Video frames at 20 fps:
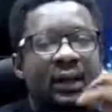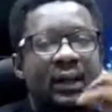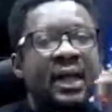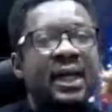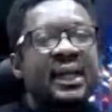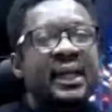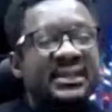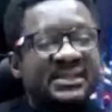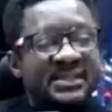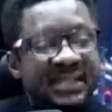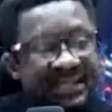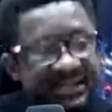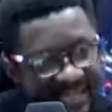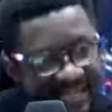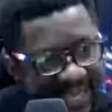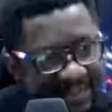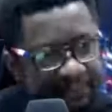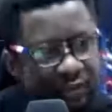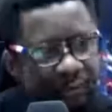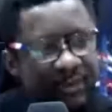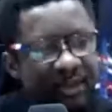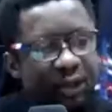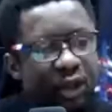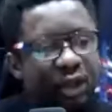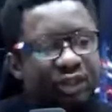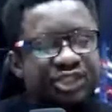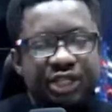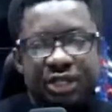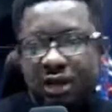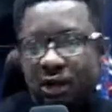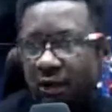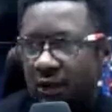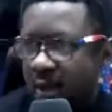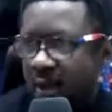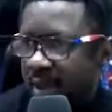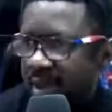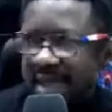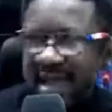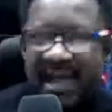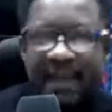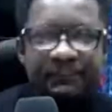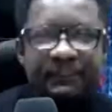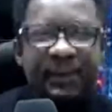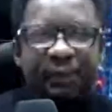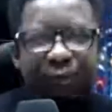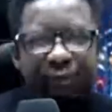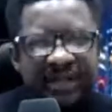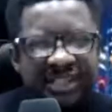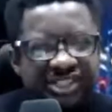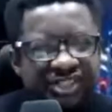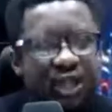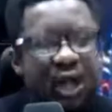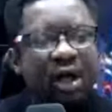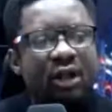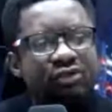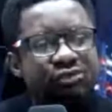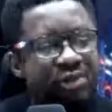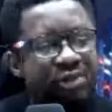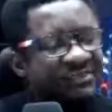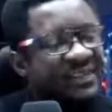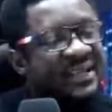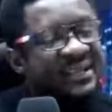It's a time to be logical and be result-driven,